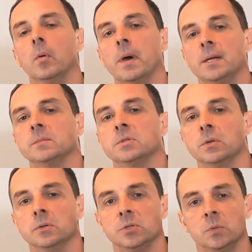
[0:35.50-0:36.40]
the Momentum
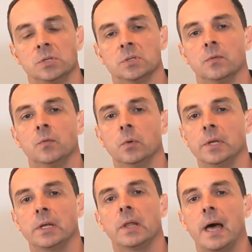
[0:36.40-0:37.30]
solution, which is a
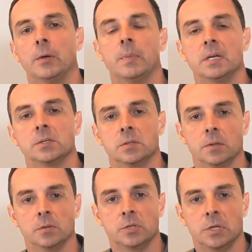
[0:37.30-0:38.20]
fully cloud-based
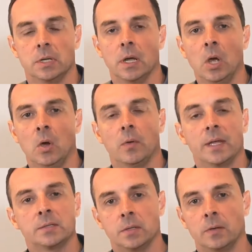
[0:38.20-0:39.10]
solution
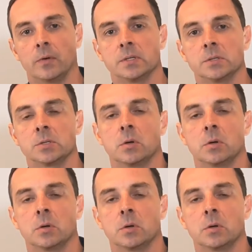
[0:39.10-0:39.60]
that's delivered as a